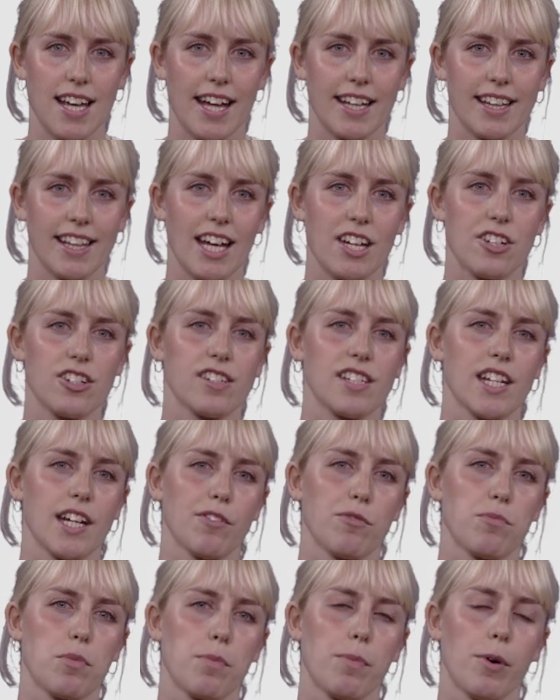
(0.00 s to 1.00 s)
and
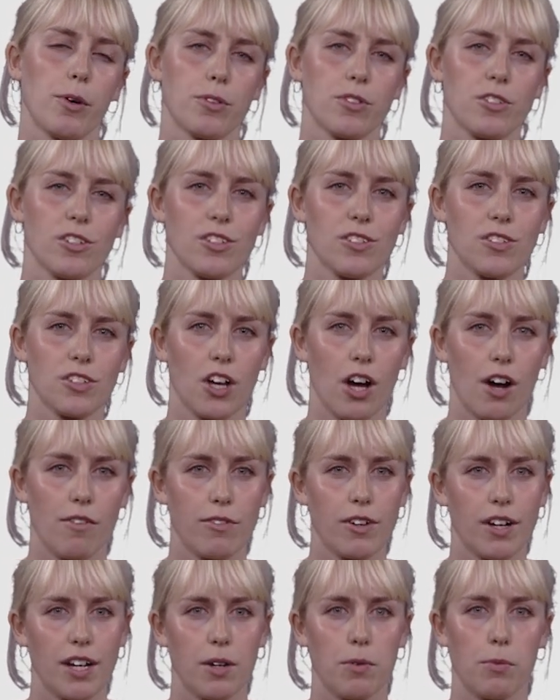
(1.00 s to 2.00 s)
legislative proposals
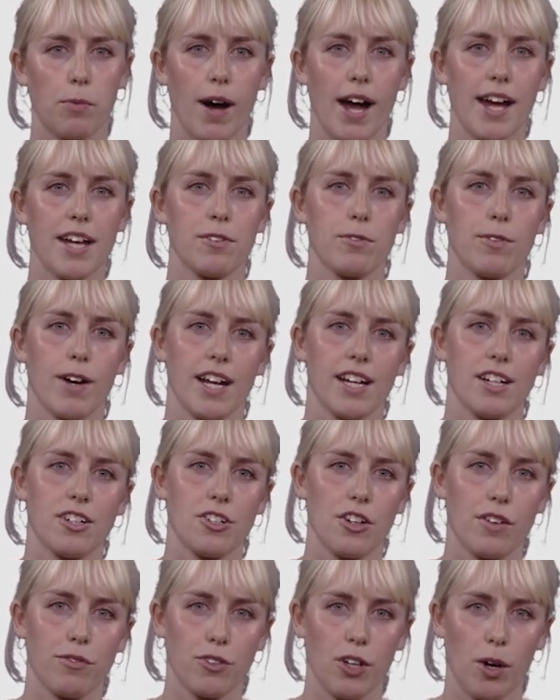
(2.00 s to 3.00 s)
covering a wide
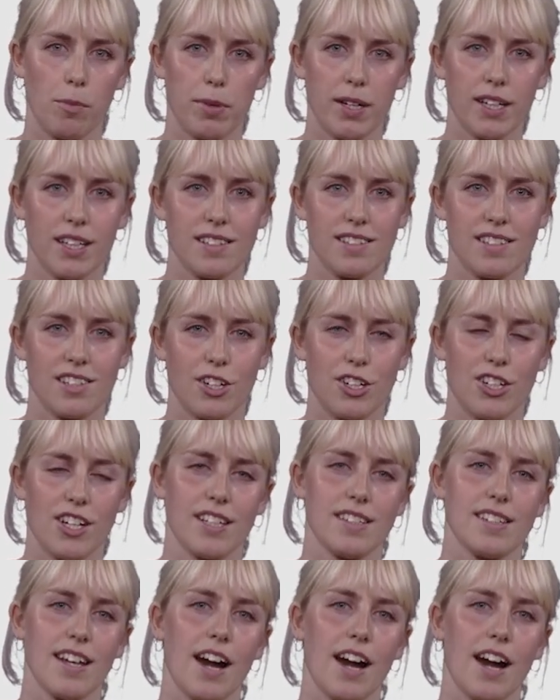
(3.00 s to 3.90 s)
range of topics such as